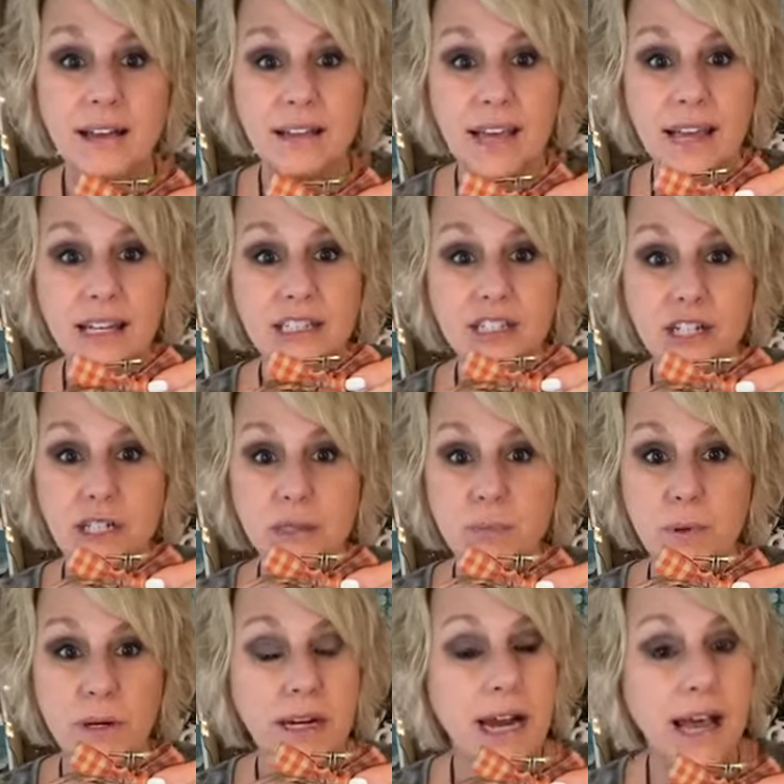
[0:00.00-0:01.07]
They had
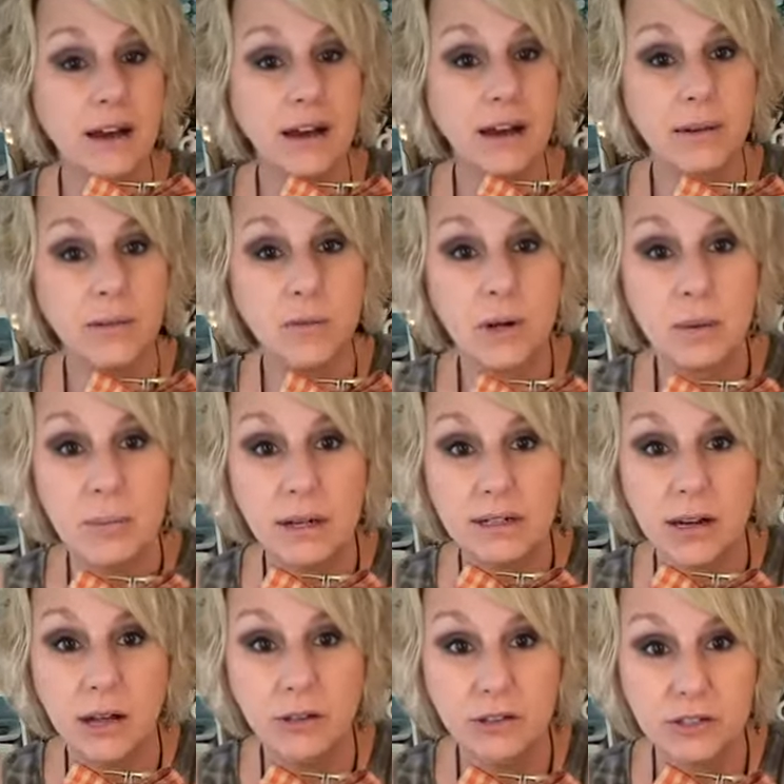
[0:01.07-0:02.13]
just put it out at one of my
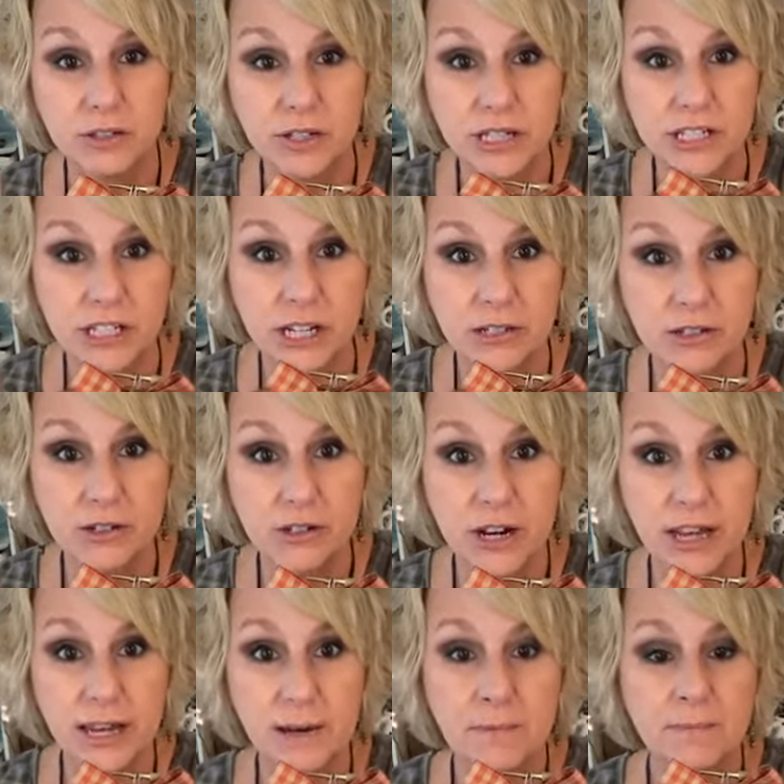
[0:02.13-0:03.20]
Dollar Trees
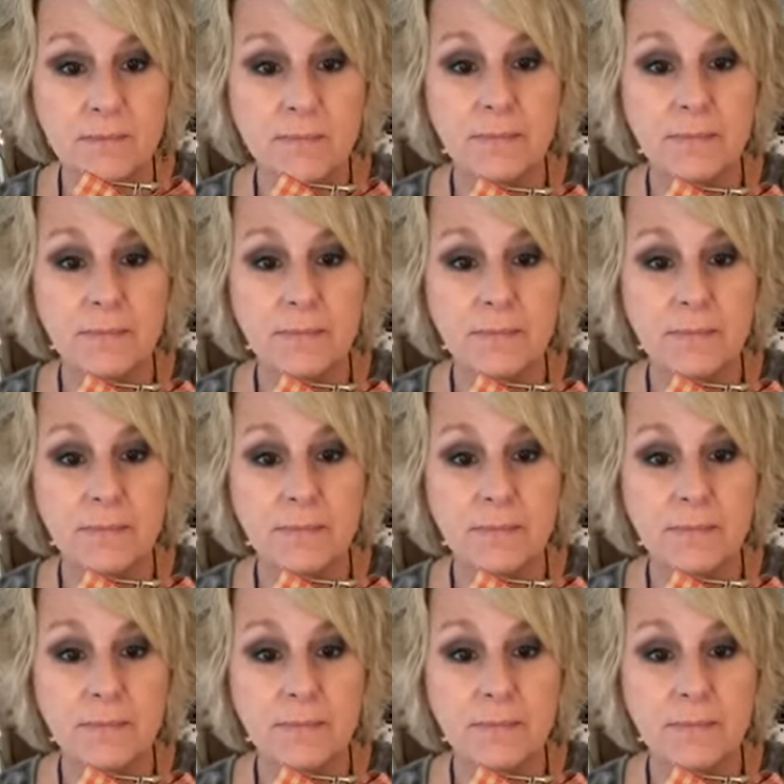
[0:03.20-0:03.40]
yesterday,